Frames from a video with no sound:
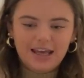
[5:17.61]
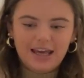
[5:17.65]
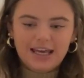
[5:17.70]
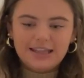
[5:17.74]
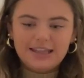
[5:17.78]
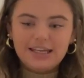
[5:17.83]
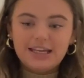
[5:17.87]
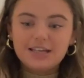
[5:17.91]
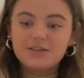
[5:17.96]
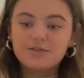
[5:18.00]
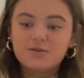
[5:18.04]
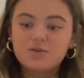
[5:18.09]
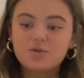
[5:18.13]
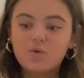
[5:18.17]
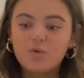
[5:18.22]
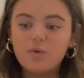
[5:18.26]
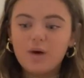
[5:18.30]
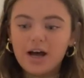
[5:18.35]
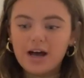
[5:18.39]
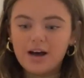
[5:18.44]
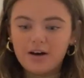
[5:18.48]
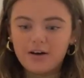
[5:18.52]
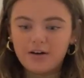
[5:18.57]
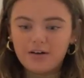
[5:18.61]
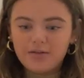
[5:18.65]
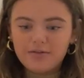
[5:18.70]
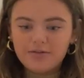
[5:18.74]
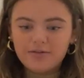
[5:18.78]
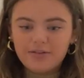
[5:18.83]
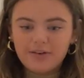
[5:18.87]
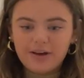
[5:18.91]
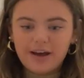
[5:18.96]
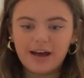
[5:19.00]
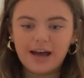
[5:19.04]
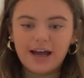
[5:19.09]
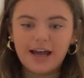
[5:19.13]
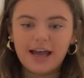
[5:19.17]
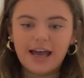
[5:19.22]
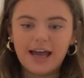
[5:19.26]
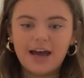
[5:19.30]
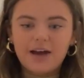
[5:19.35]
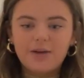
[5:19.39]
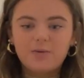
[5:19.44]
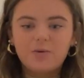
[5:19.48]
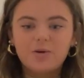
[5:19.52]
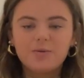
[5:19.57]
at the age of 12, I
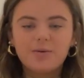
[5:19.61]
had one